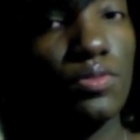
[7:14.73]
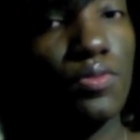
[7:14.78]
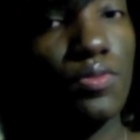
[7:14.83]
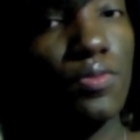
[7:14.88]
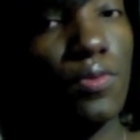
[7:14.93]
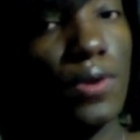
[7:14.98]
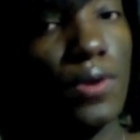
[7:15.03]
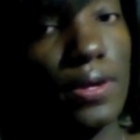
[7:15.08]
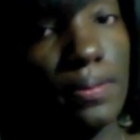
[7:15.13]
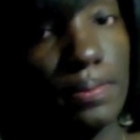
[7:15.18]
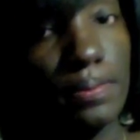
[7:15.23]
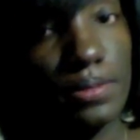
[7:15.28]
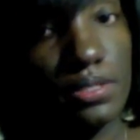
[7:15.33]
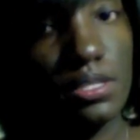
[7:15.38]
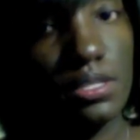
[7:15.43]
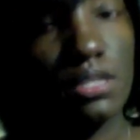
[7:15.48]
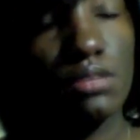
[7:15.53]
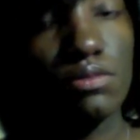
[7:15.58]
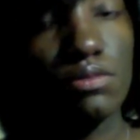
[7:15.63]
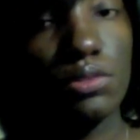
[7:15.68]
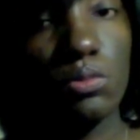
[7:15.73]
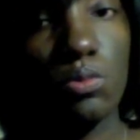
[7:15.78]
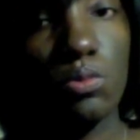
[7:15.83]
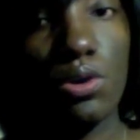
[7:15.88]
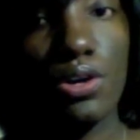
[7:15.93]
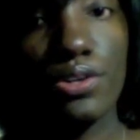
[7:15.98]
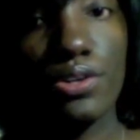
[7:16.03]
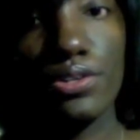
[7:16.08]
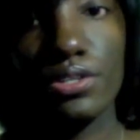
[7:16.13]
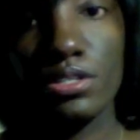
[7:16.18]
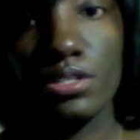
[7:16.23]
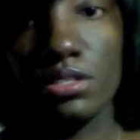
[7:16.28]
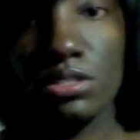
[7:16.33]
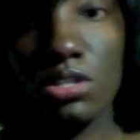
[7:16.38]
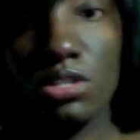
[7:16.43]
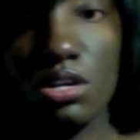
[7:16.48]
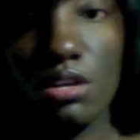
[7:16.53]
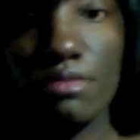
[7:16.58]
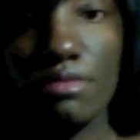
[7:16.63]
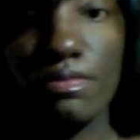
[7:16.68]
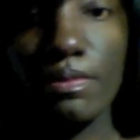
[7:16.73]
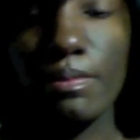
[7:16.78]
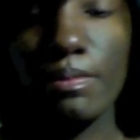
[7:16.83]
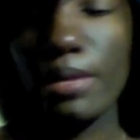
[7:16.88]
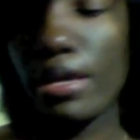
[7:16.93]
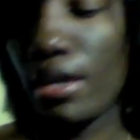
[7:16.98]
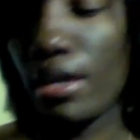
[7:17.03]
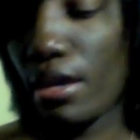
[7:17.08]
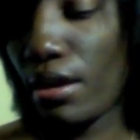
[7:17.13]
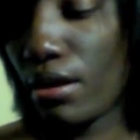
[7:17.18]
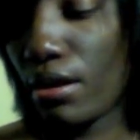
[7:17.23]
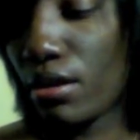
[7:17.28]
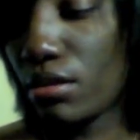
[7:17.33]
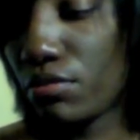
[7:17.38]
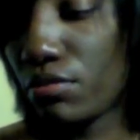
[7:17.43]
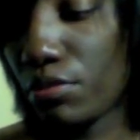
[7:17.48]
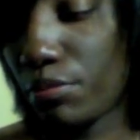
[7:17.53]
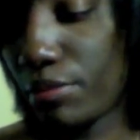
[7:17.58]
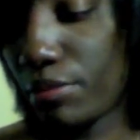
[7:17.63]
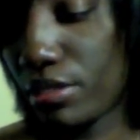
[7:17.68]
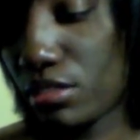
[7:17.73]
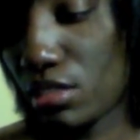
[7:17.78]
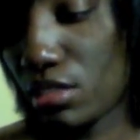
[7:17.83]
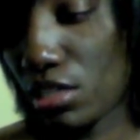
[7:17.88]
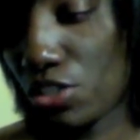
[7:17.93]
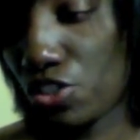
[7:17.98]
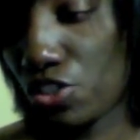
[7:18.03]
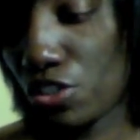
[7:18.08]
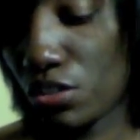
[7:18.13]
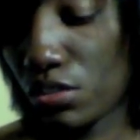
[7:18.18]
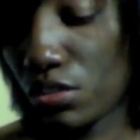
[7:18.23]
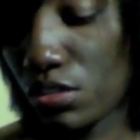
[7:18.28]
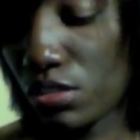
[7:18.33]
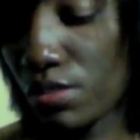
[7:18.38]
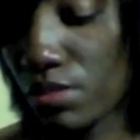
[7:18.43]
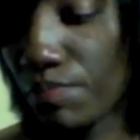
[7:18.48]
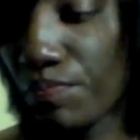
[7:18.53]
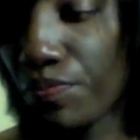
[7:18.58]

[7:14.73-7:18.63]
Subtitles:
40% of the water is gone from my hair, from my sections.